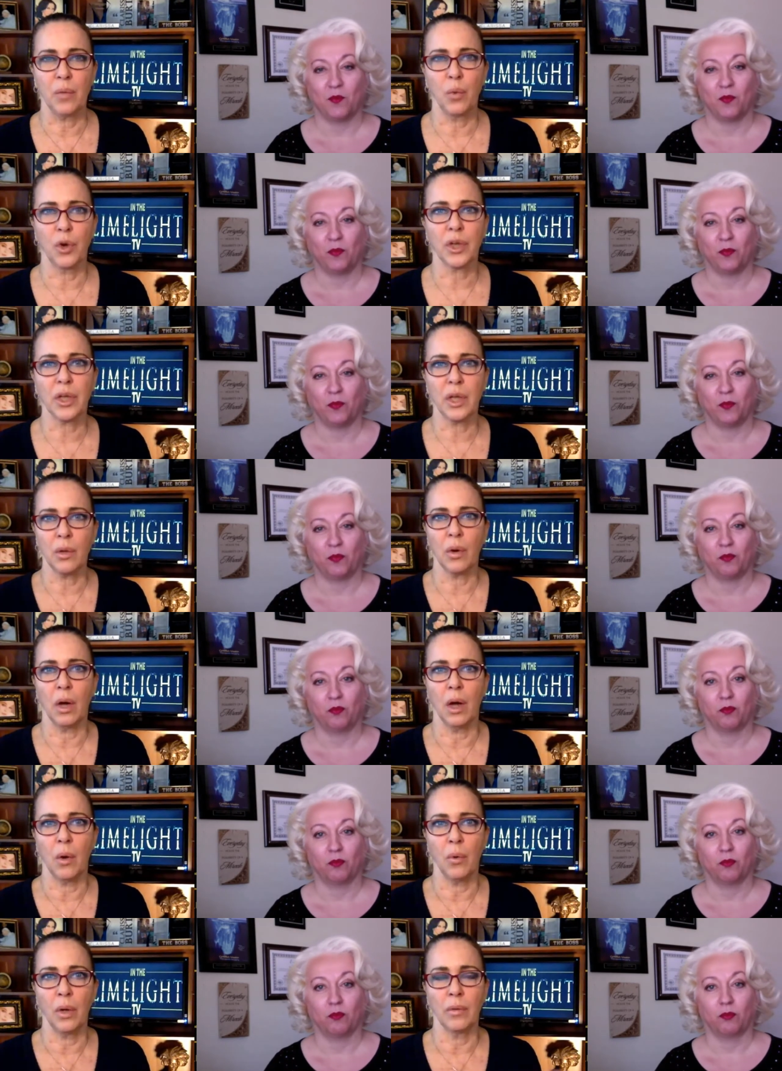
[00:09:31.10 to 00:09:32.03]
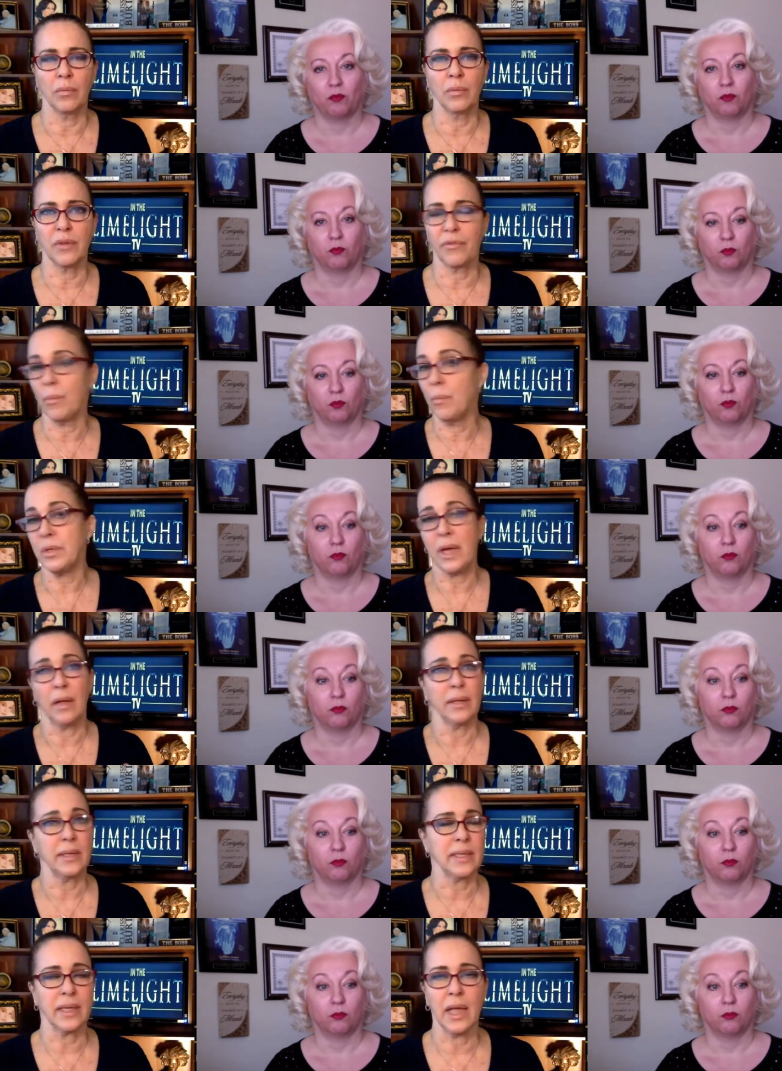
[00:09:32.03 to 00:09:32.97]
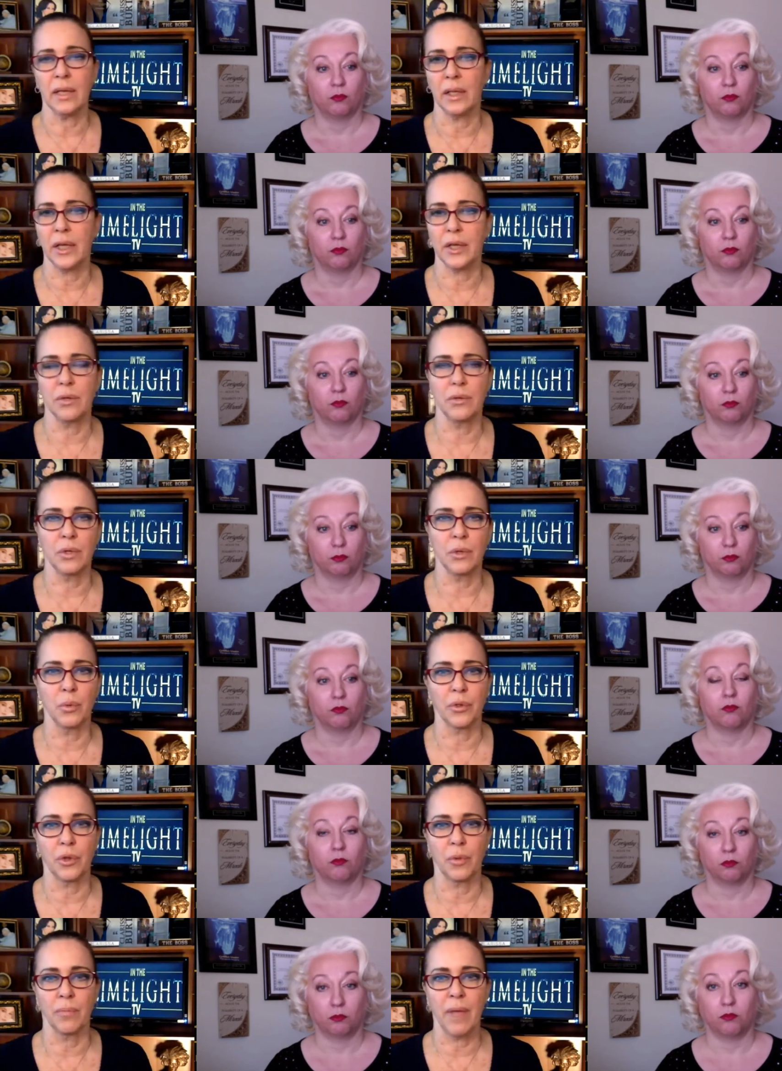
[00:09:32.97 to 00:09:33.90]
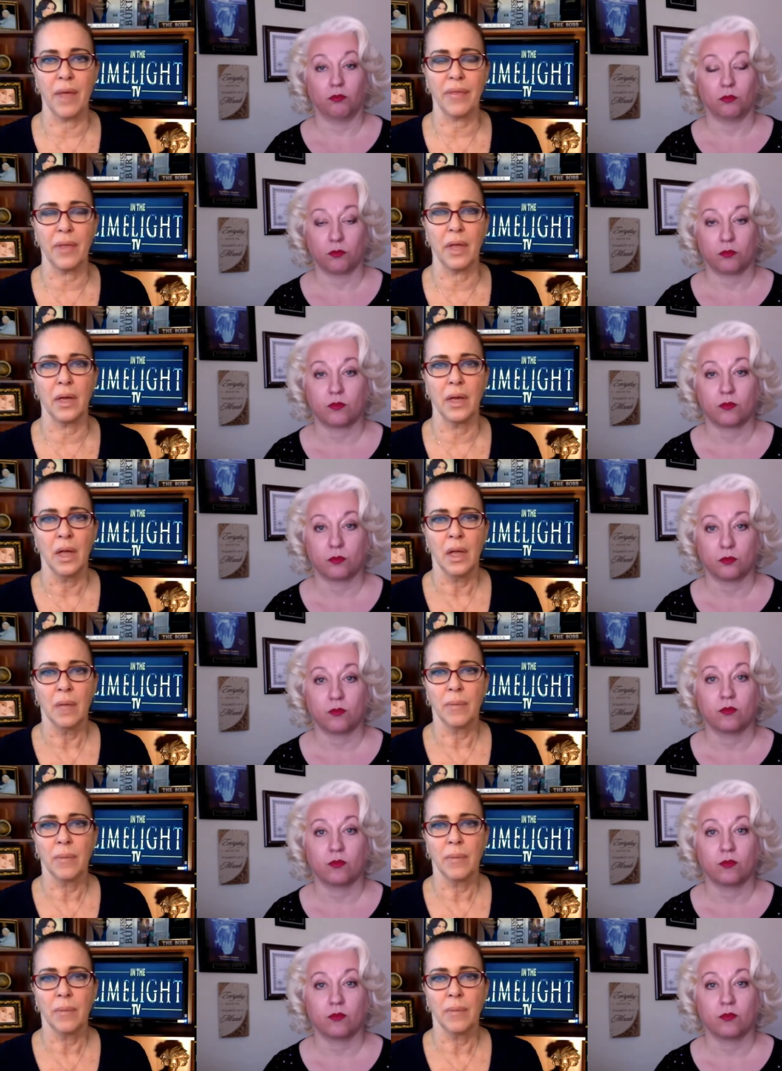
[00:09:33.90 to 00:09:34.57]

Speaker 1: and working uh, in different modalities again, like you do mm-hmm. with your method.